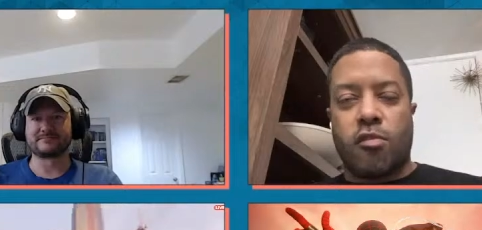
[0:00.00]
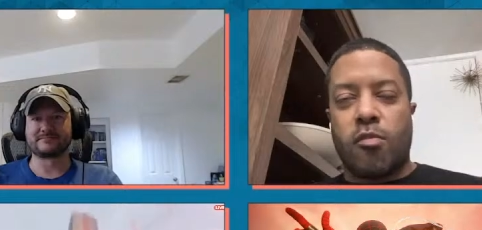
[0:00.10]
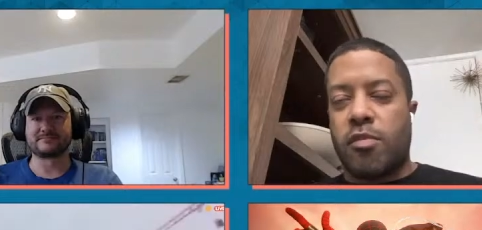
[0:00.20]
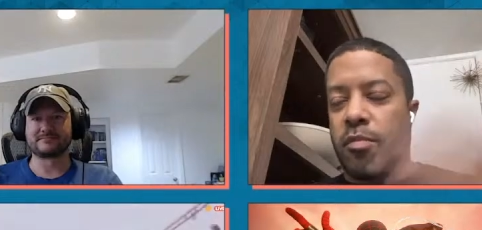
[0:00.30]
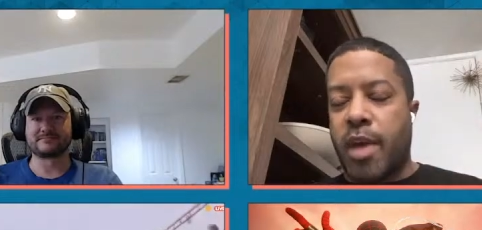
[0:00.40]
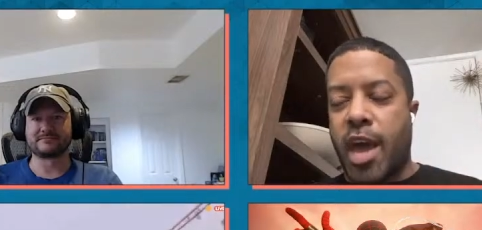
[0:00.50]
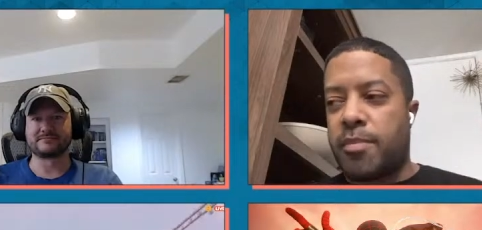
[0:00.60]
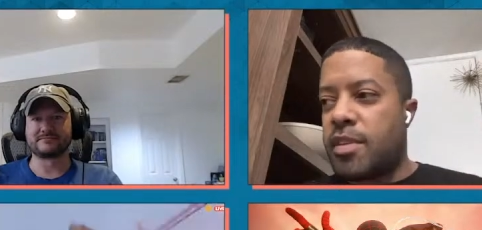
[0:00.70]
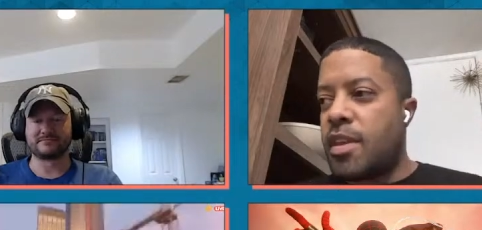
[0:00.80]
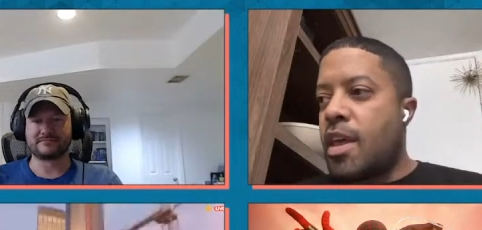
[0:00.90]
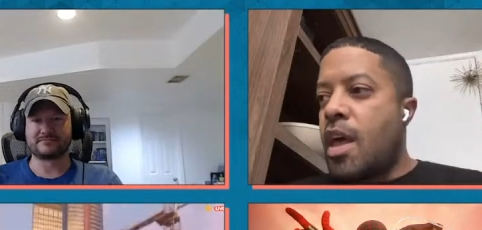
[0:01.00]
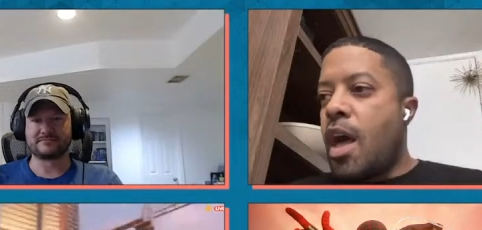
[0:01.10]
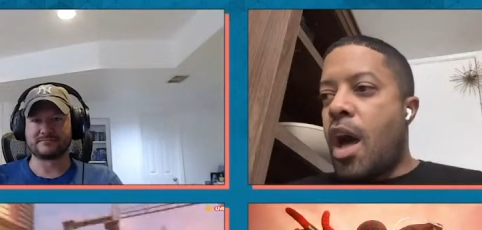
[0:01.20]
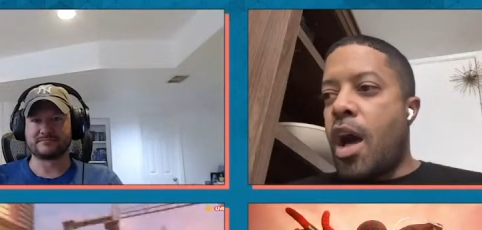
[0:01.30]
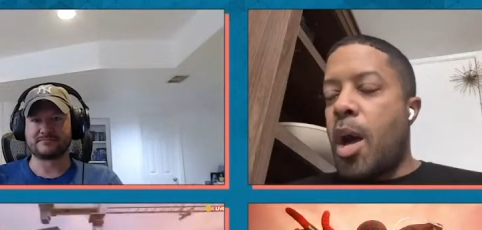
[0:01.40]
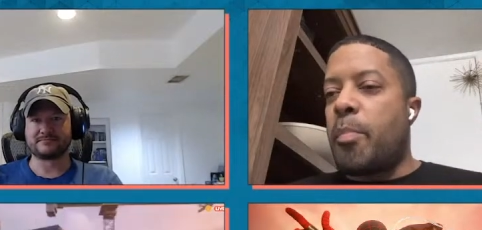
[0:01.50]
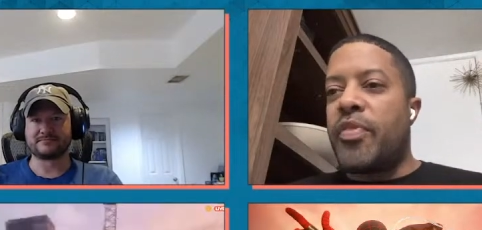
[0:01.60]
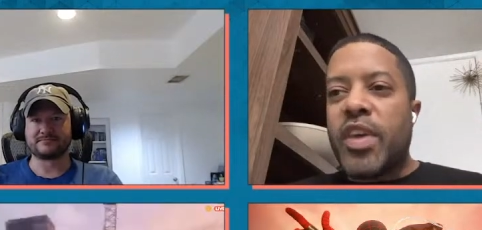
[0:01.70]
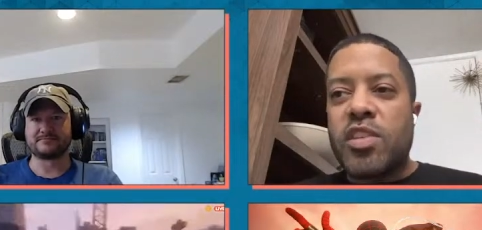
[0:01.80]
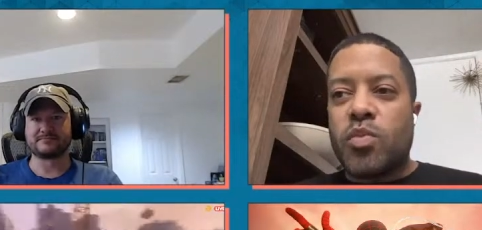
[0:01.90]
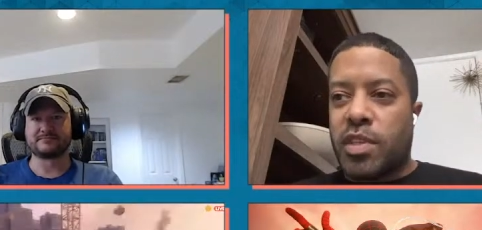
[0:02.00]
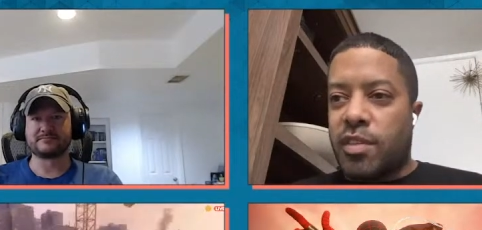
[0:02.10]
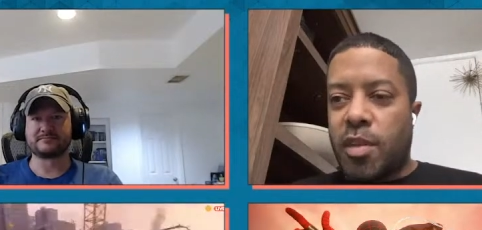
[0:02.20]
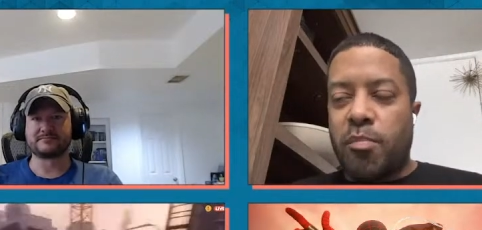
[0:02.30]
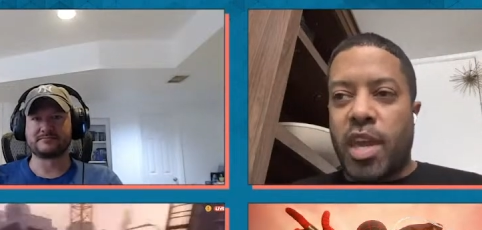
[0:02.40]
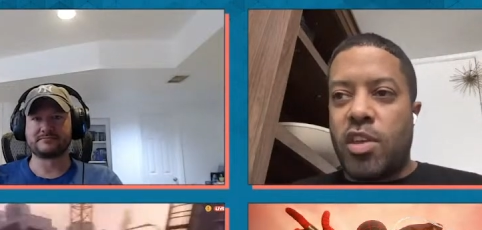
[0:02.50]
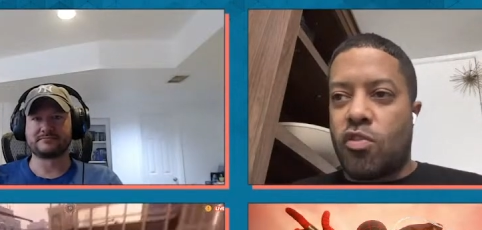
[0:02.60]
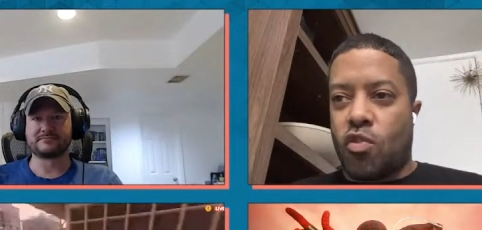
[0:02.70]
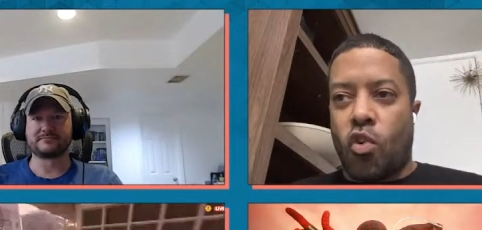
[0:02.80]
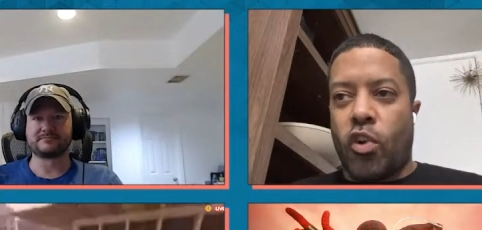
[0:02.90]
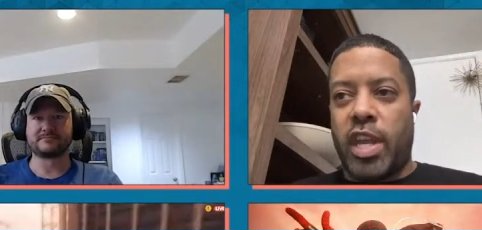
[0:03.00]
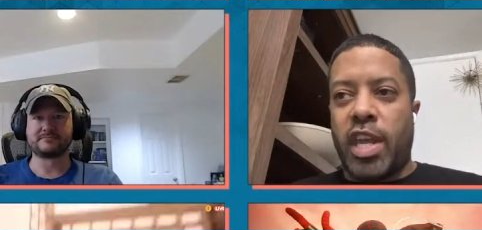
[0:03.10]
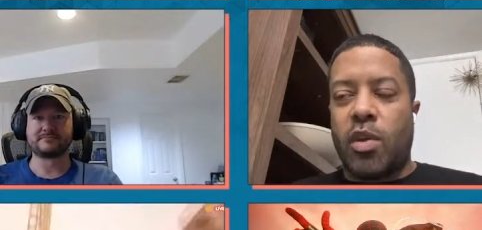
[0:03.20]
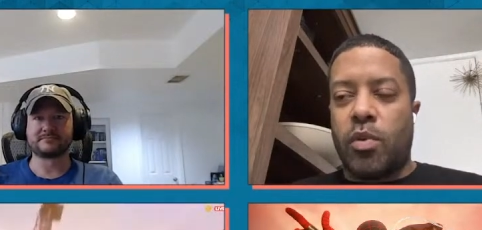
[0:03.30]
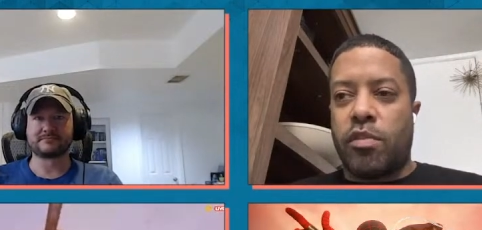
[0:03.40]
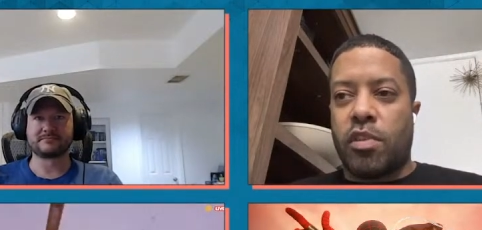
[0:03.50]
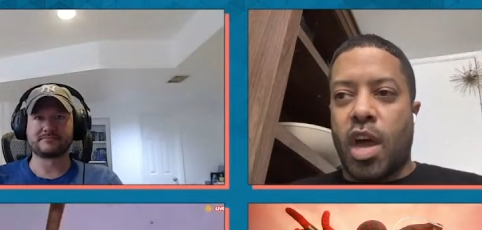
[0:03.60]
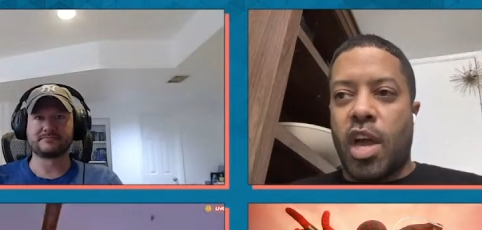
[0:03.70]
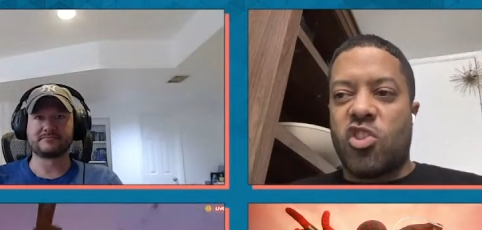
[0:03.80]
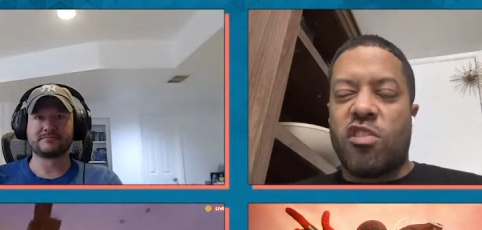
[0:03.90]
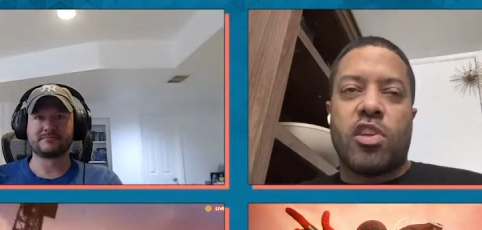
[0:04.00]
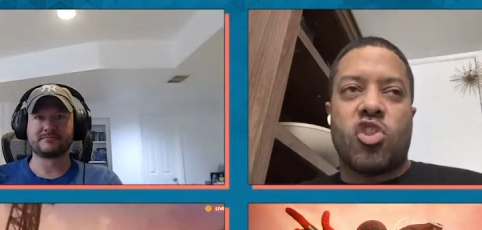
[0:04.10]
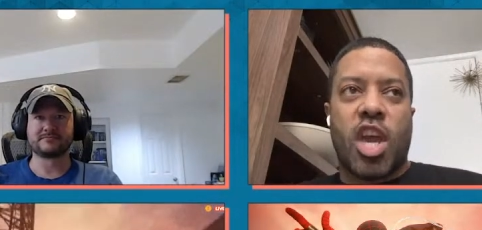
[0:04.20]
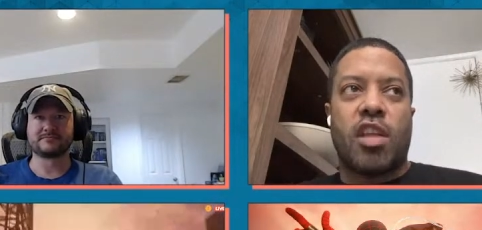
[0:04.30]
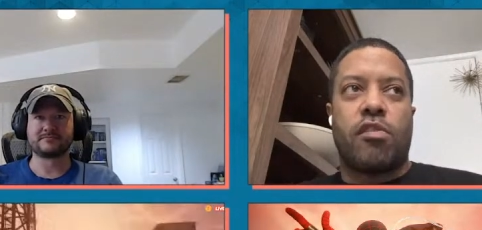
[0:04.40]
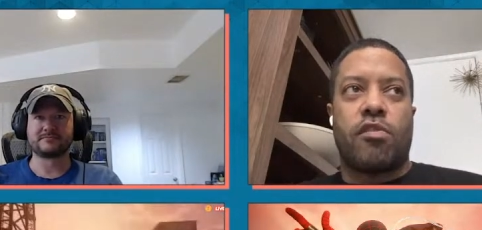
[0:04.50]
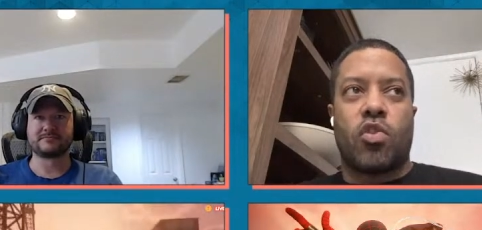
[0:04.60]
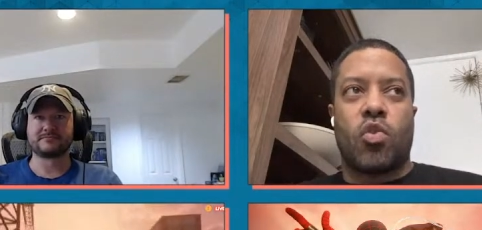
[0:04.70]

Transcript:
Speaker 1: zooms and baps. Uh, but this was a 10 page story, and it was uh, just a chance